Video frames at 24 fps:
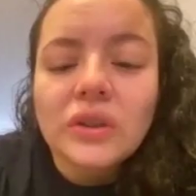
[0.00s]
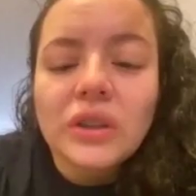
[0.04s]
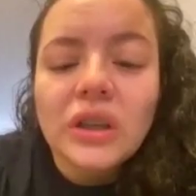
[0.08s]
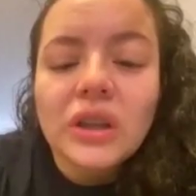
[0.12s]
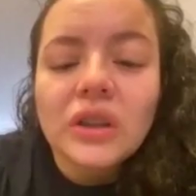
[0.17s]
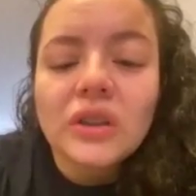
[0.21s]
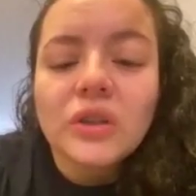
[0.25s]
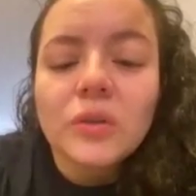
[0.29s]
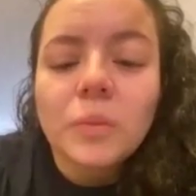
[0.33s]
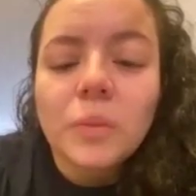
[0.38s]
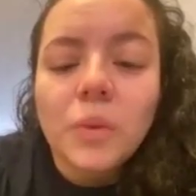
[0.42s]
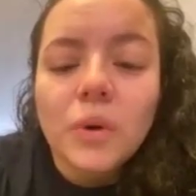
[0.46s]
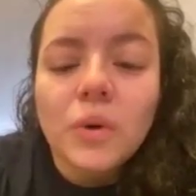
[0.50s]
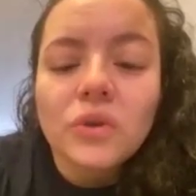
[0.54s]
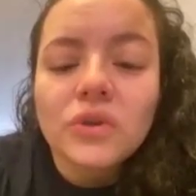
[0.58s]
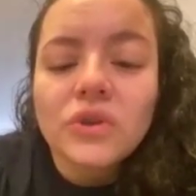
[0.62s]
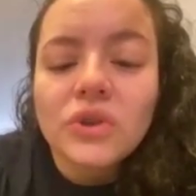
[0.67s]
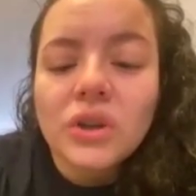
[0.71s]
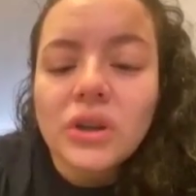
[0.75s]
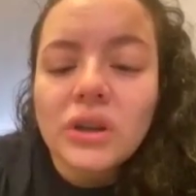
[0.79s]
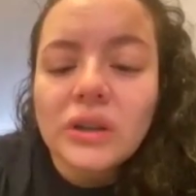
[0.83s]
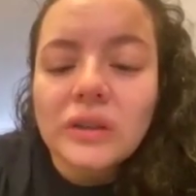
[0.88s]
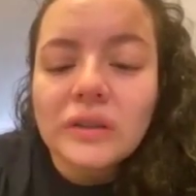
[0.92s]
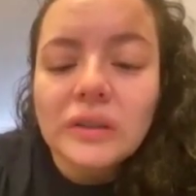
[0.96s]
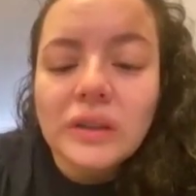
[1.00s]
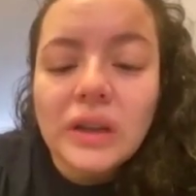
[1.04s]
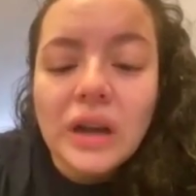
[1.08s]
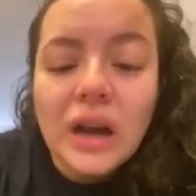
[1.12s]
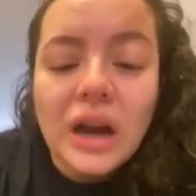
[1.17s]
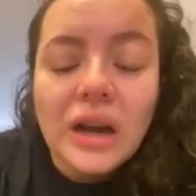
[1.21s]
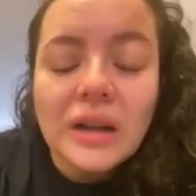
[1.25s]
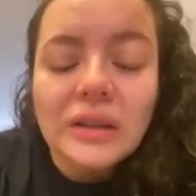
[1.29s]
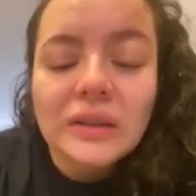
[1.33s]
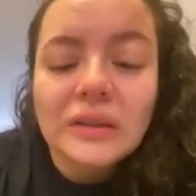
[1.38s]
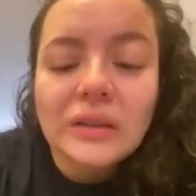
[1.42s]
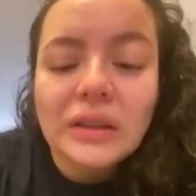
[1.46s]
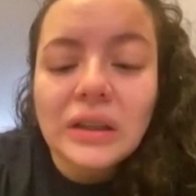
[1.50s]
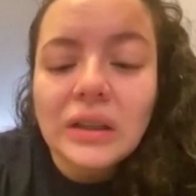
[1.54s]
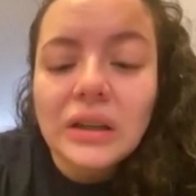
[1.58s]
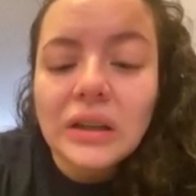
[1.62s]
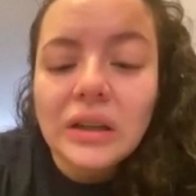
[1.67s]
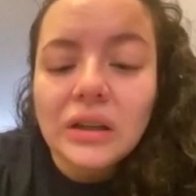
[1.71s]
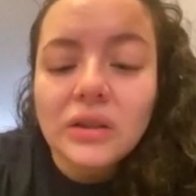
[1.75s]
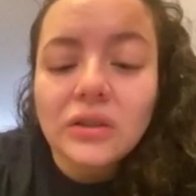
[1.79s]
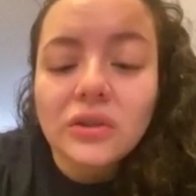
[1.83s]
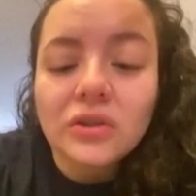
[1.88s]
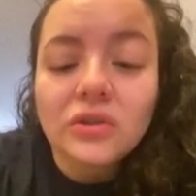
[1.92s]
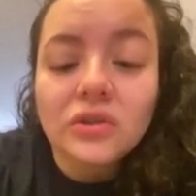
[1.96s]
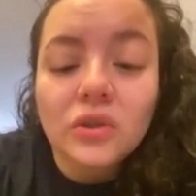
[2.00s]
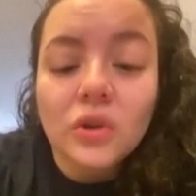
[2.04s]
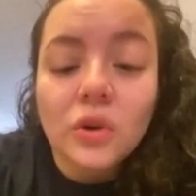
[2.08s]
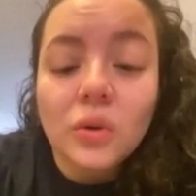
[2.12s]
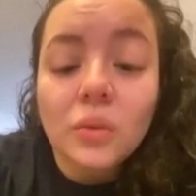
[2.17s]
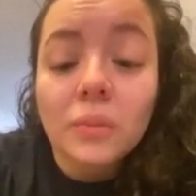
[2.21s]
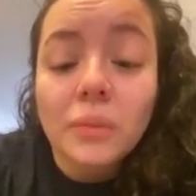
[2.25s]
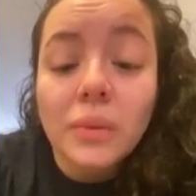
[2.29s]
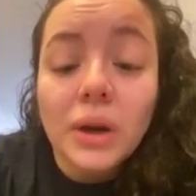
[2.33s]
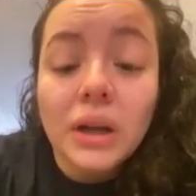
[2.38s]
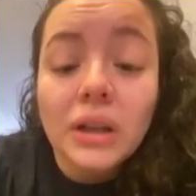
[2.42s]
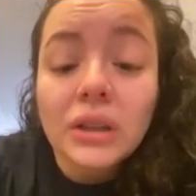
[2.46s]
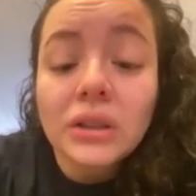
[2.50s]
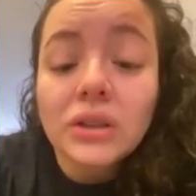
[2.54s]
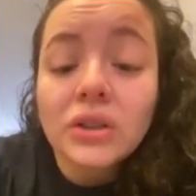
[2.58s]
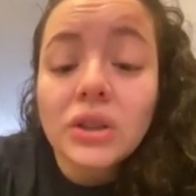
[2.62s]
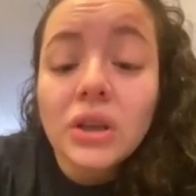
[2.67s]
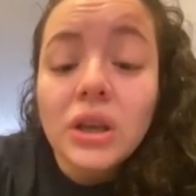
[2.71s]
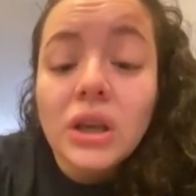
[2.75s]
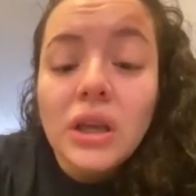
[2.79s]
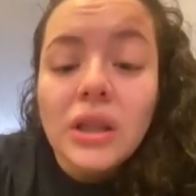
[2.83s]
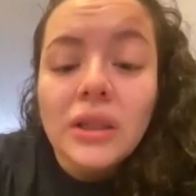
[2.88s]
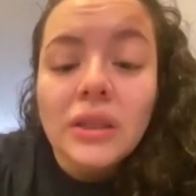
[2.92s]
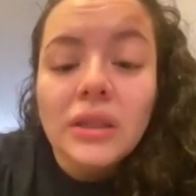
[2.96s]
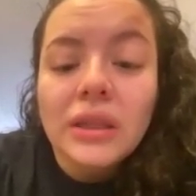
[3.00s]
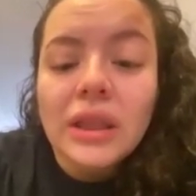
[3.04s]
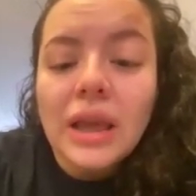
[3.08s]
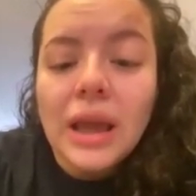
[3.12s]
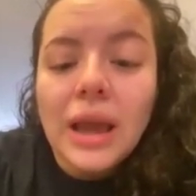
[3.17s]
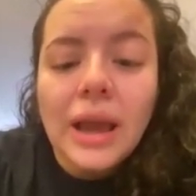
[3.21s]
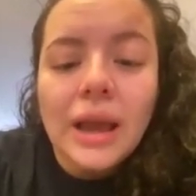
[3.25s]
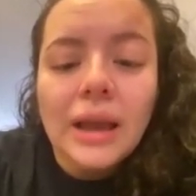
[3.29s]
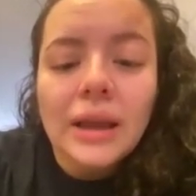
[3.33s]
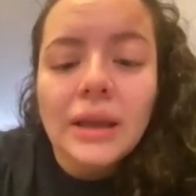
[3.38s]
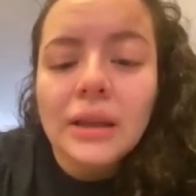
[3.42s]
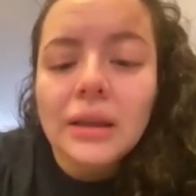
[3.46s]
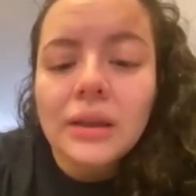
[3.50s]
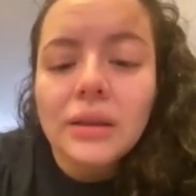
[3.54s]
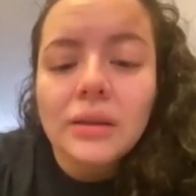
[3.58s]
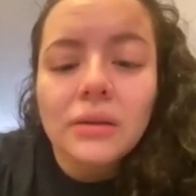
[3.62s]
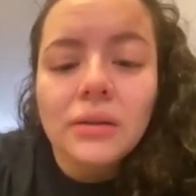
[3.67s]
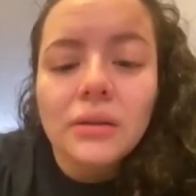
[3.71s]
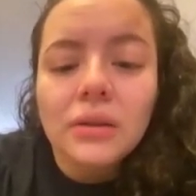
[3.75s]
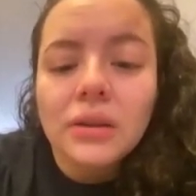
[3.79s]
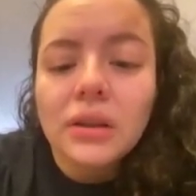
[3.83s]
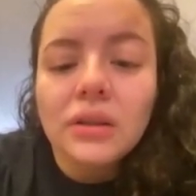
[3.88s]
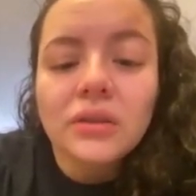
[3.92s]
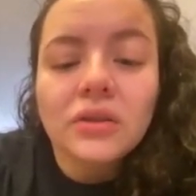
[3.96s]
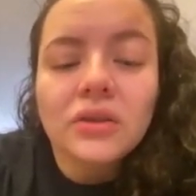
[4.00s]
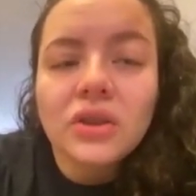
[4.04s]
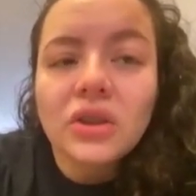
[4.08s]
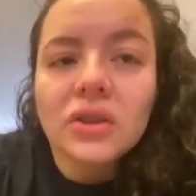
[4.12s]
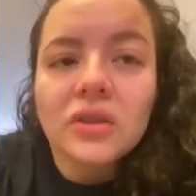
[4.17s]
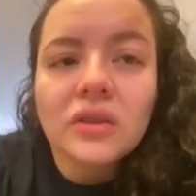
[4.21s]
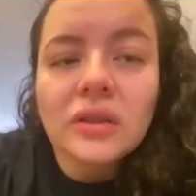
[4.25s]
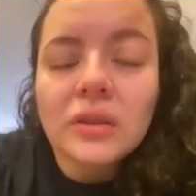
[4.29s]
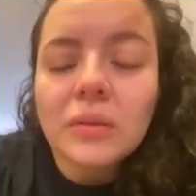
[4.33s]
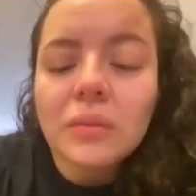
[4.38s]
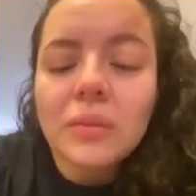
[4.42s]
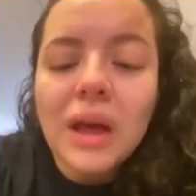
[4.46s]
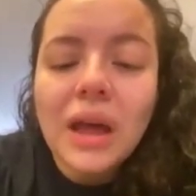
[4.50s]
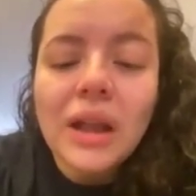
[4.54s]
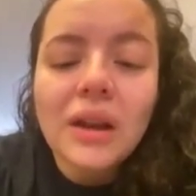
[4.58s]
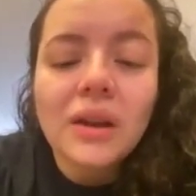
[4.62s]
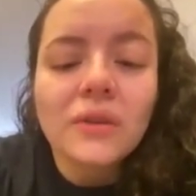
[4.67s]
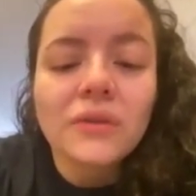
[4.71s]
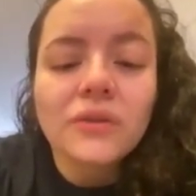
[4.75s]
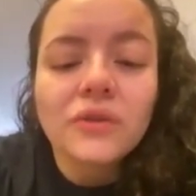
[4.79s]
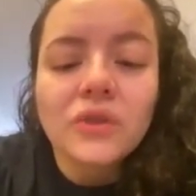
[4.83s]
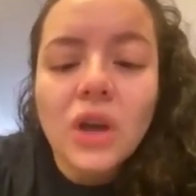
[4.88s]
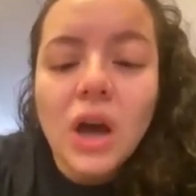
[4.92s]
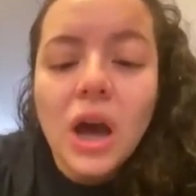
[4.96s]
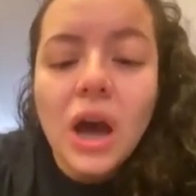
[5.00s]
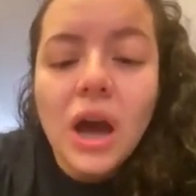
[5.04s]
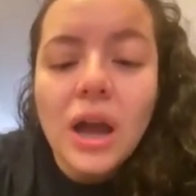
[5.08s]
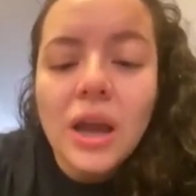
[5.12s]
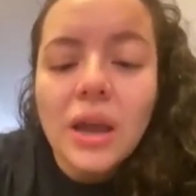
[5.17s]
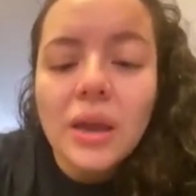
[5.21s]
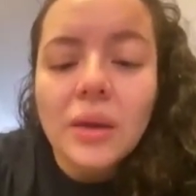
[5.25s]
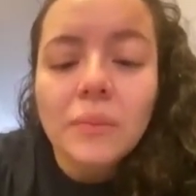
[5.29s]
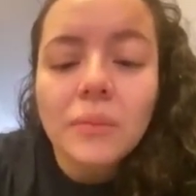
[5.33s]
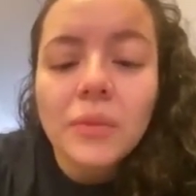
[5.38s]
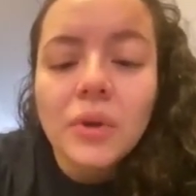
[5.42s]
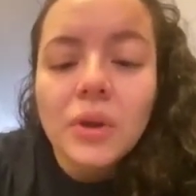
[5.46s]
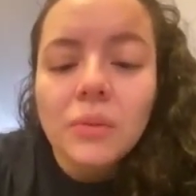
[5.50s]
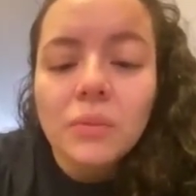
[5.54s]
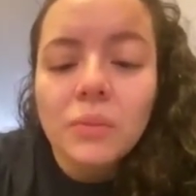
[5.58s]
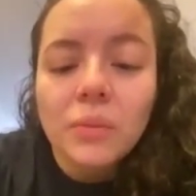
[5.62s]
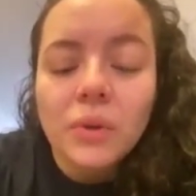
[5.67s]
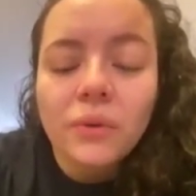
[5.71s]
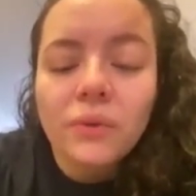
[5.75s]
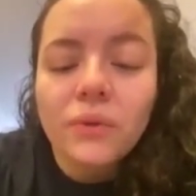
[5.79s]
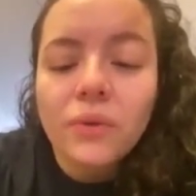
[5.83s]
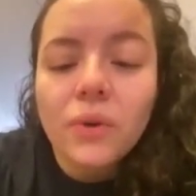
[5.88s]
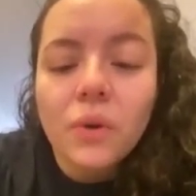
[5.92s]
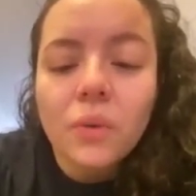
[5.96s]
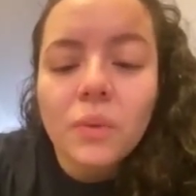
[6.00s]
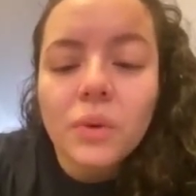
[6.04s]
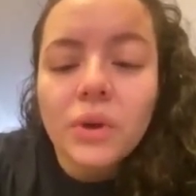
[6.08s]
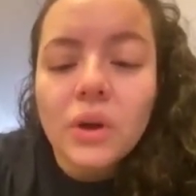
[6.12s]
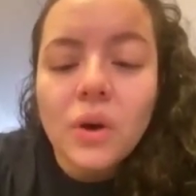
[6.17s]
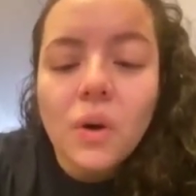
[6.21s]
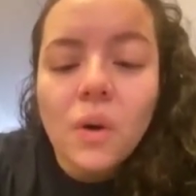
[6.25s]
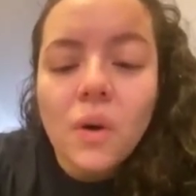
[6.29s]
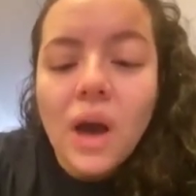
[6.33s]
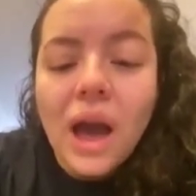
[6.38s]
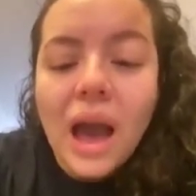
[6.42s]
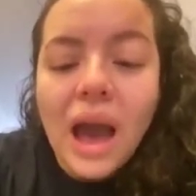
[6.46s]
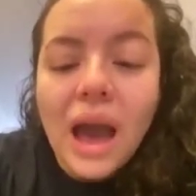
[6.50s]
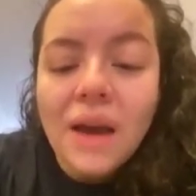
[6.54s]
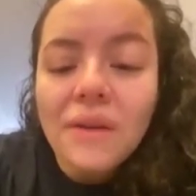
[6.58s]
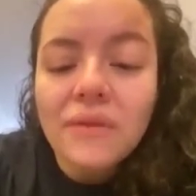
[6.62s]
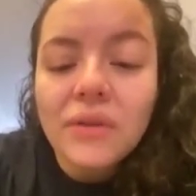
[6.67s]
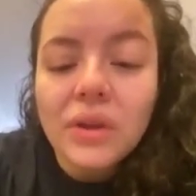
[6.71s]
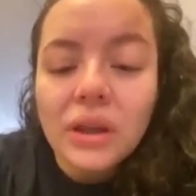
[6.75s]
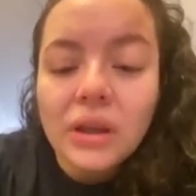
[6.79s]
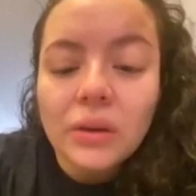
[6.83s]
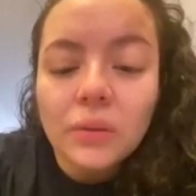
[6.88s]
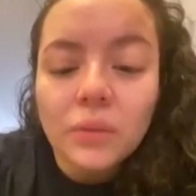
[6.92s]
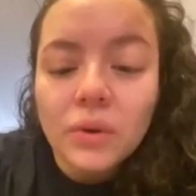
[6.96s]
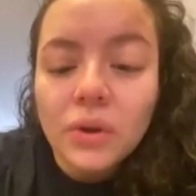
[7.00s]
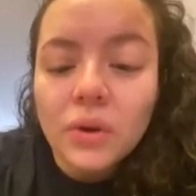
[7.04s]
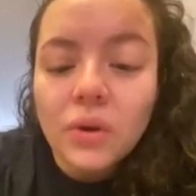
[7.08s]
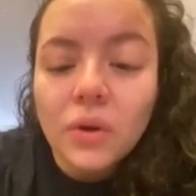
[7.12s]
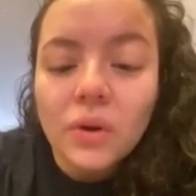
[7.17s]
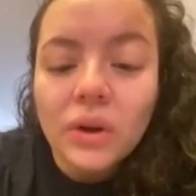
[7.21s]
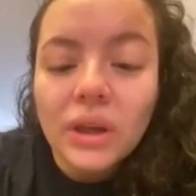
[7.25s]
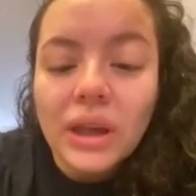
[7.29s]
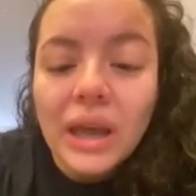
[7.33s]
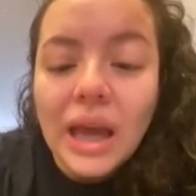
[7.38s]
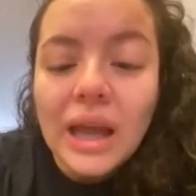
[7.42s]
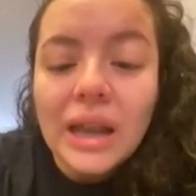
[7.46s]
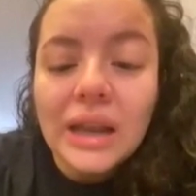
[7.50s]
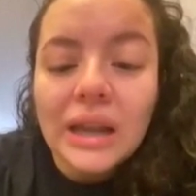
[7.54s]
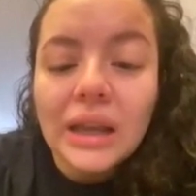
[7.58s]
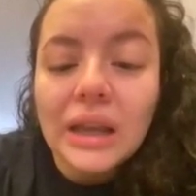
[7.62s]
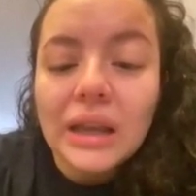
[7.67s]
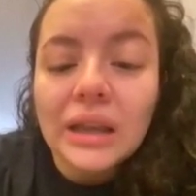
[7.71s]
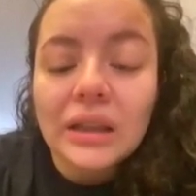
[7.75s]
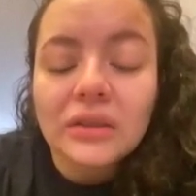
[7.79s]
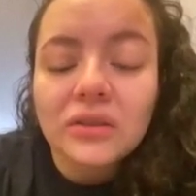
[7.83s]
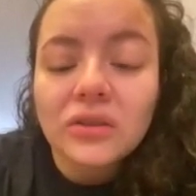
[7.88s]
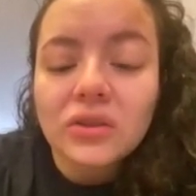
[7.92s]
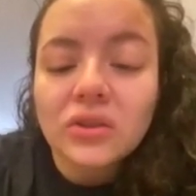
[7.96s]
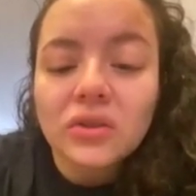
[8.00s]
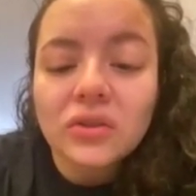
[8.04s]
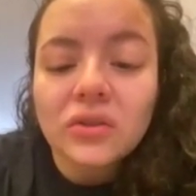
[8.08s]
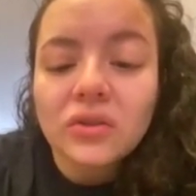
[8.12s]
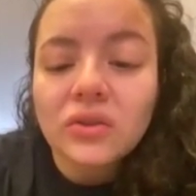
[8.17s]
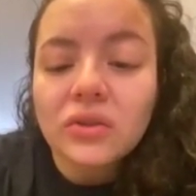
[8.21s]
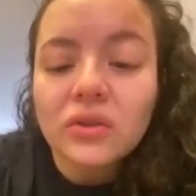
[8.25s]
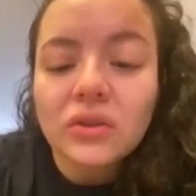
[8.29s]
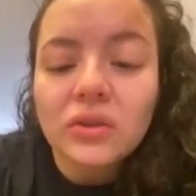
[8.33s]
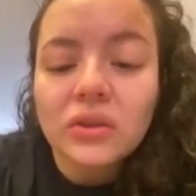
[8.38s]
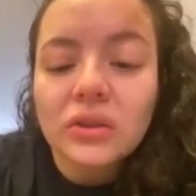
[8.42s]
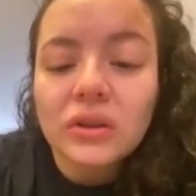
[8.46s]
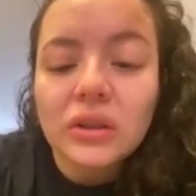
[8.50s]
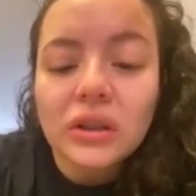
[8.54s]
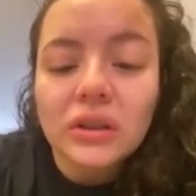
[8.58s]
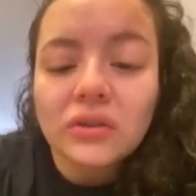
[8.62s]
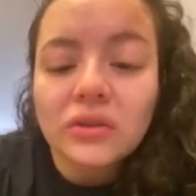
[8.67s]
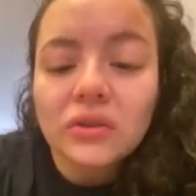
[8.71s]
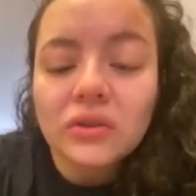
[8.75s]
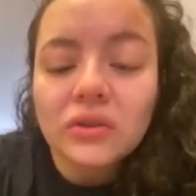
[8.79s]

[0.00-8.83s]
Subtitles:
The exposure is constant and is so much that it's just a matter of time before we all have it and we all get it. It's just, there's